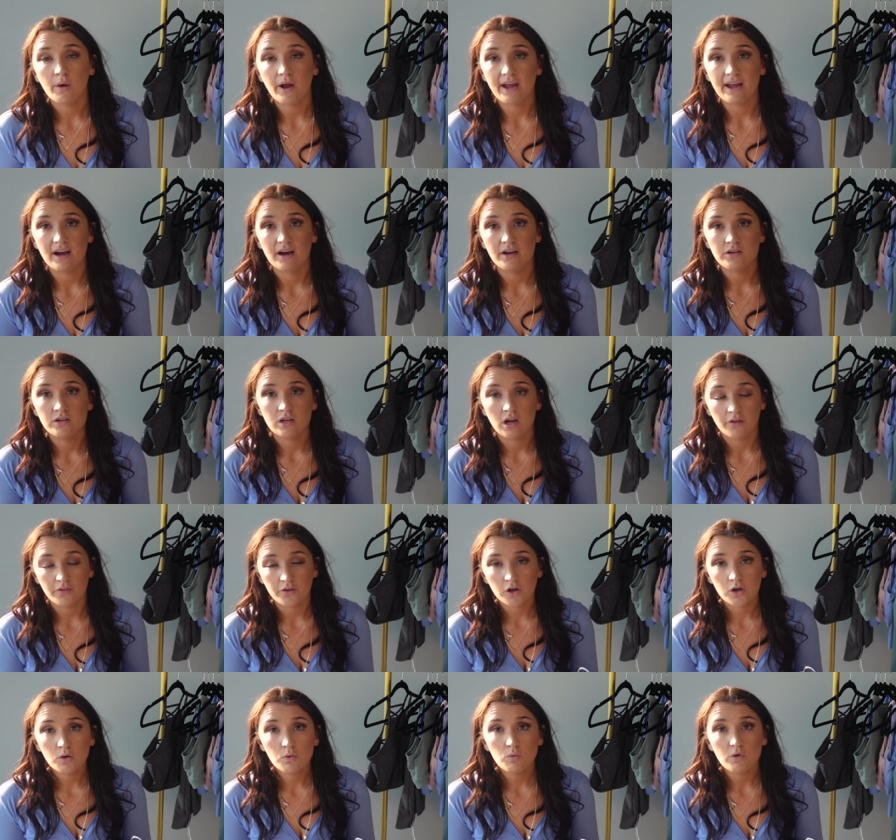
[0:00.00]
Okay,
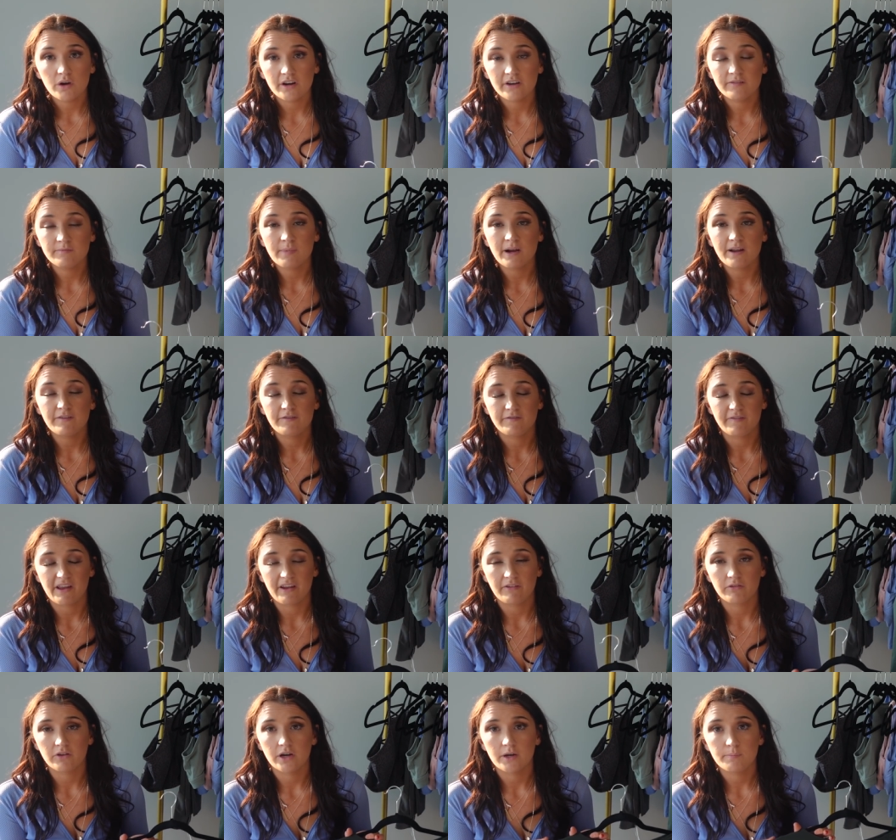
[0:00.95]
another one of my
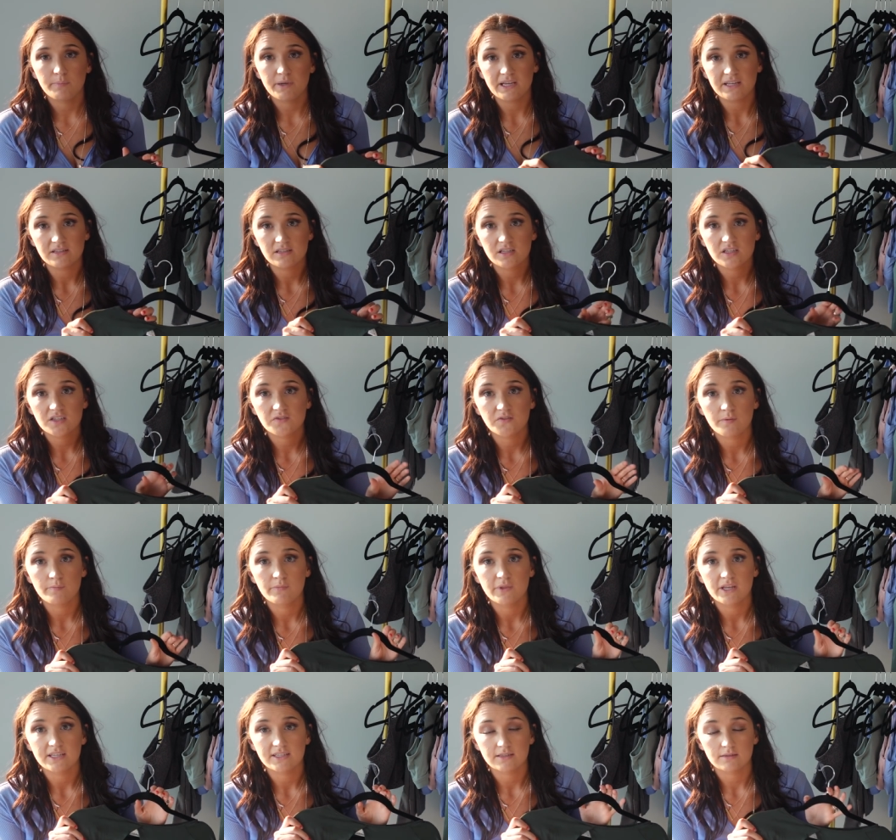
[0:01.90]
favorite pieces
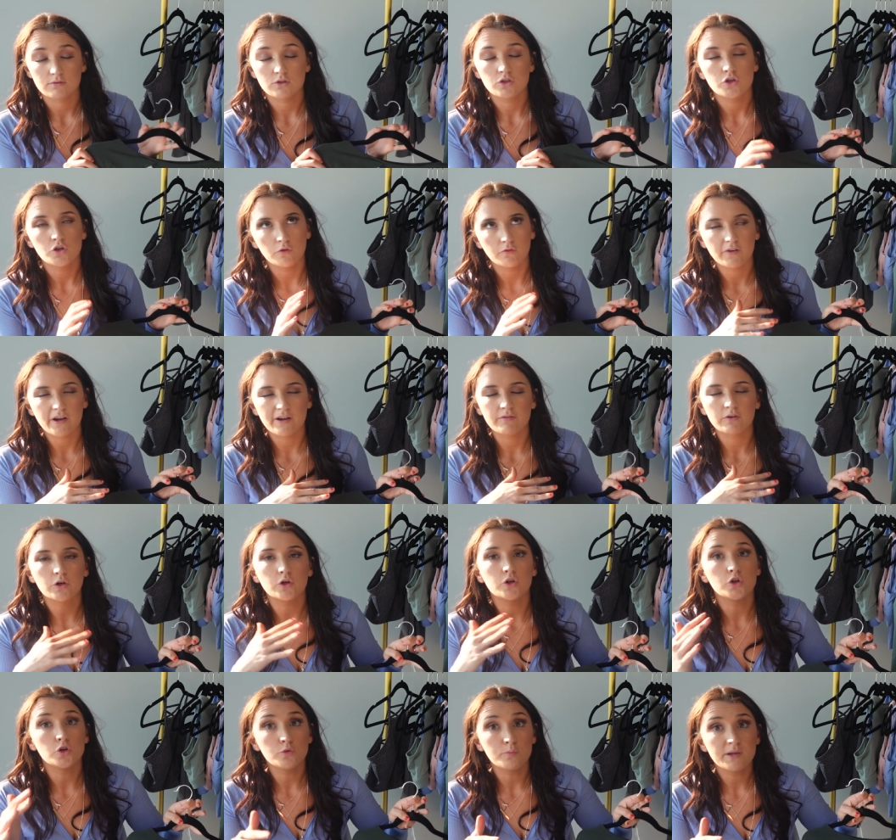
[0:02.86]
from this new
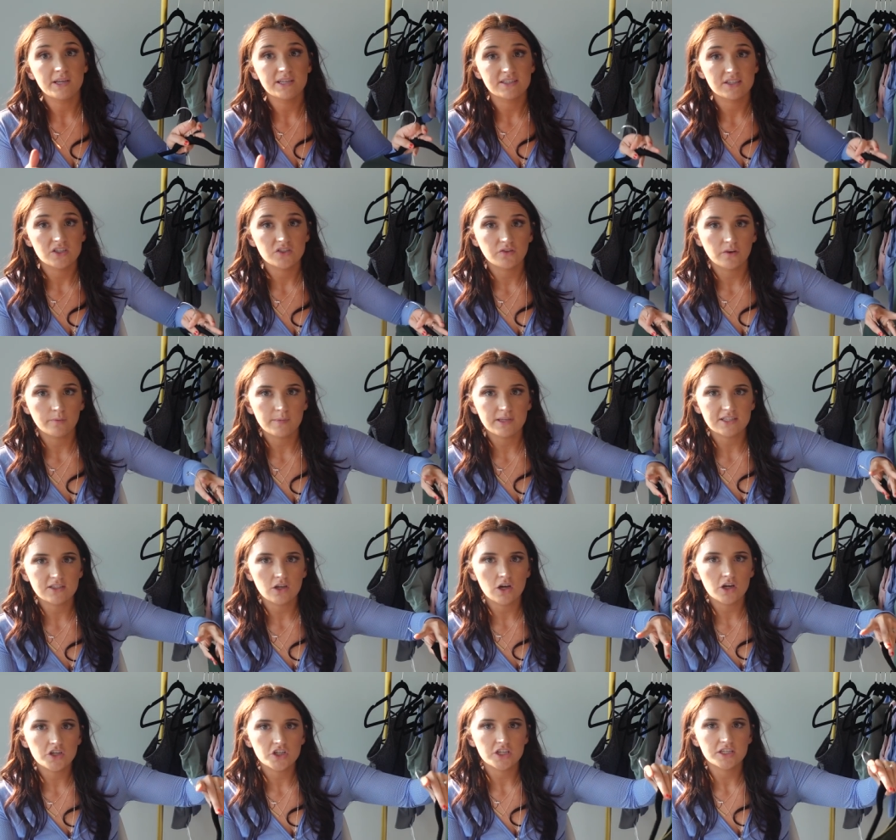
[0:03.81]

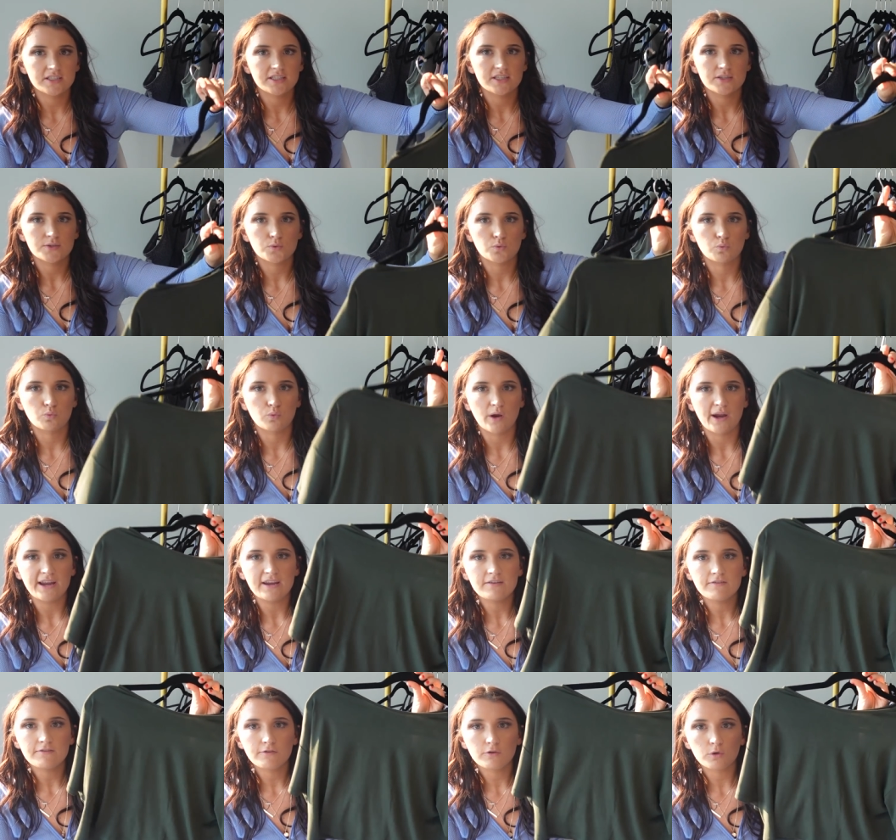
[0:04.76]
launch is this
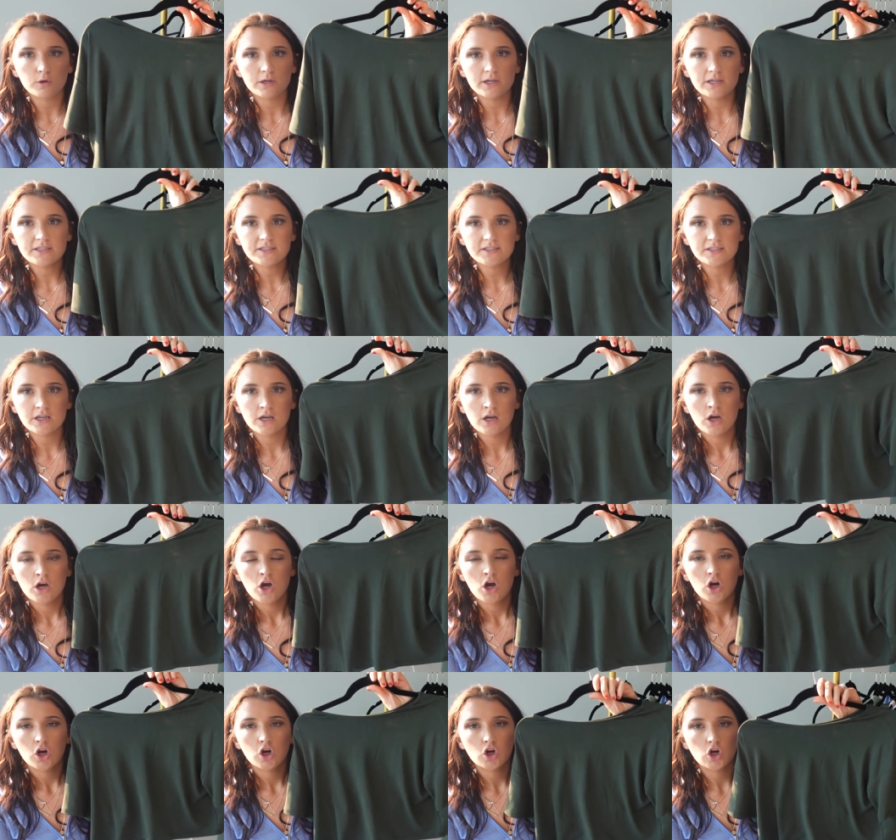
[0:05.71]
Rainforest
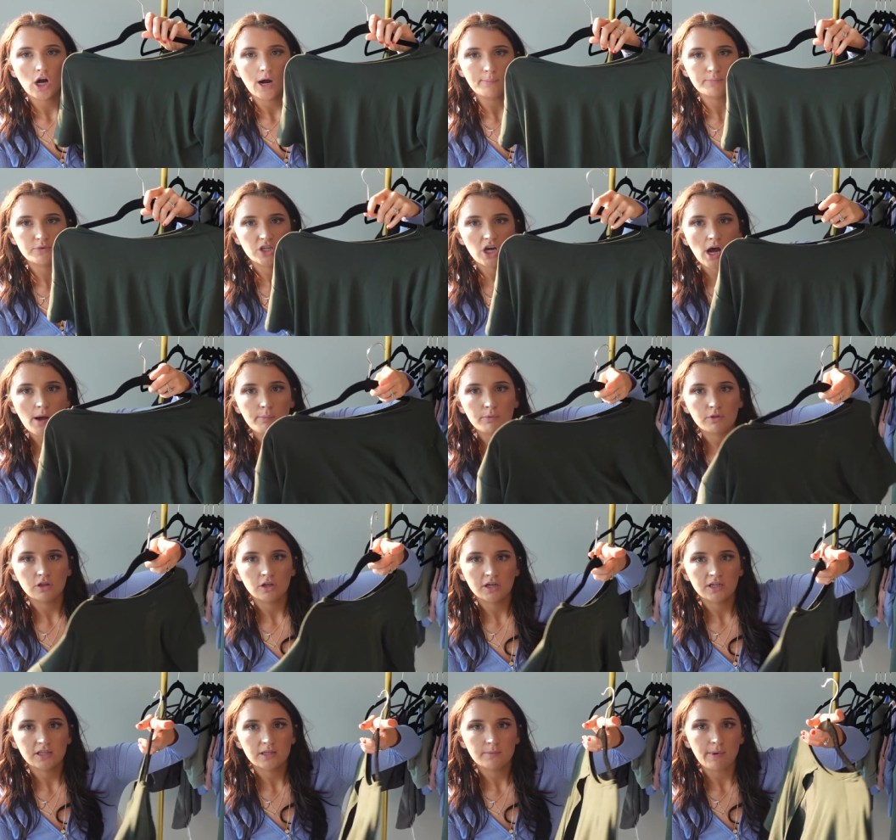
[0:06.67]
crop top.
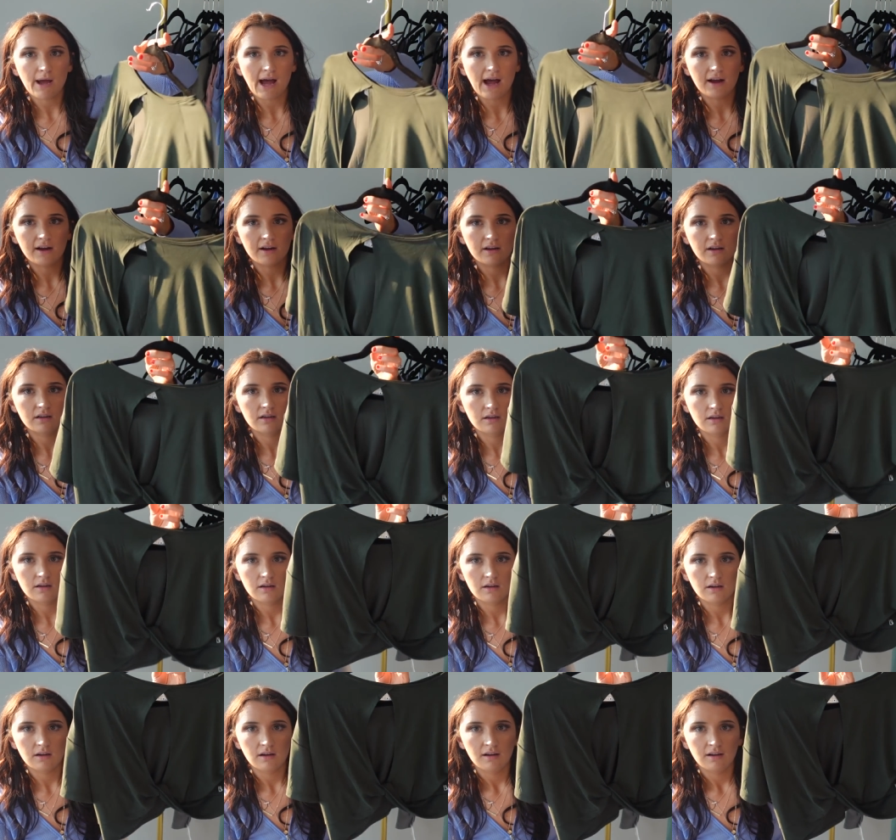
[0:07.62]
Look at the back.
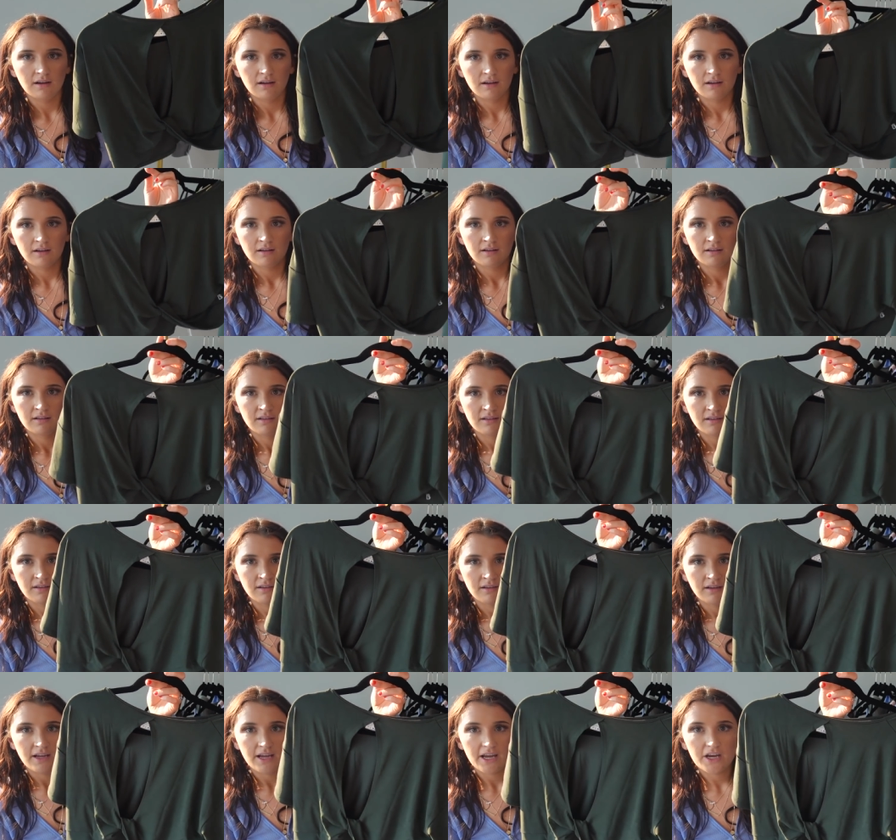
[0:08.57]

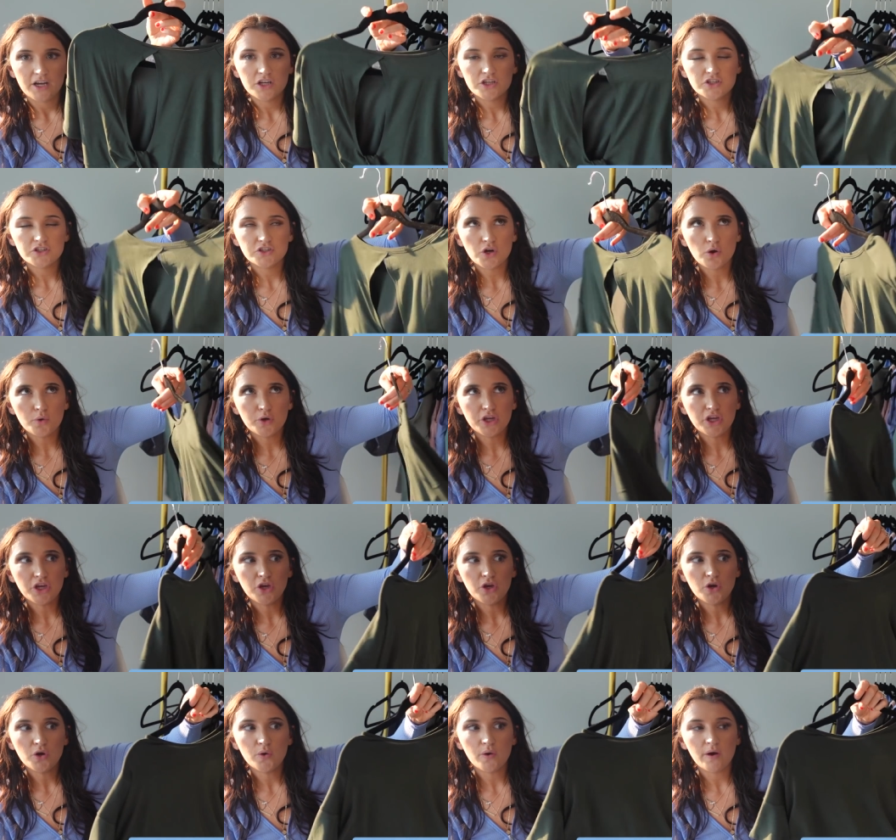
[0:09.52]
It is so
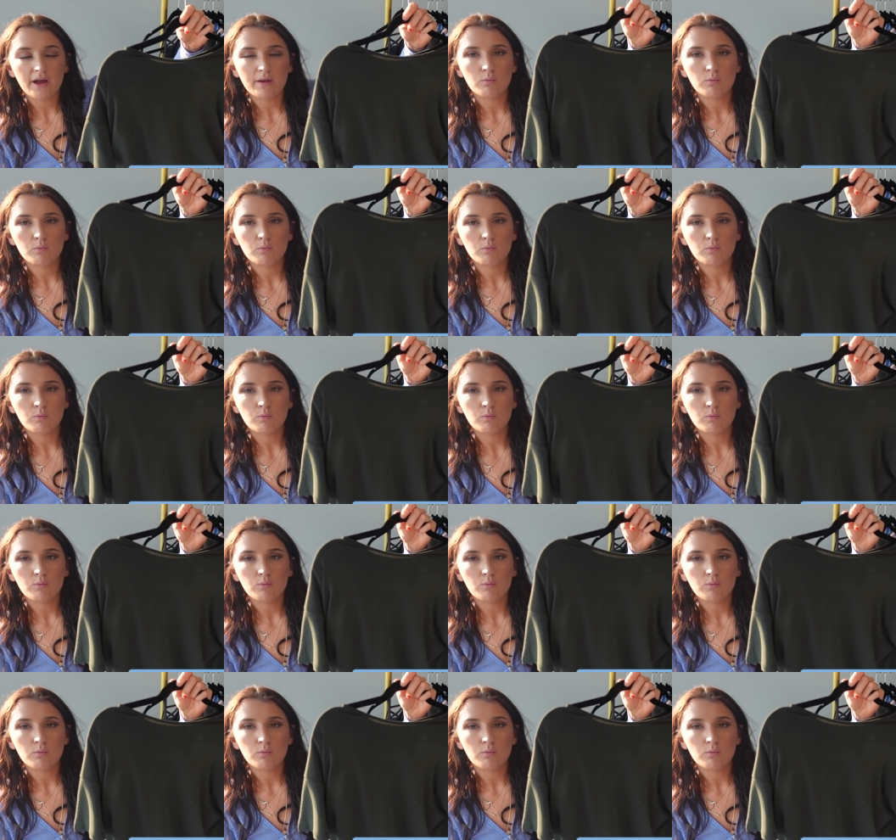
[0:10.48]
cute.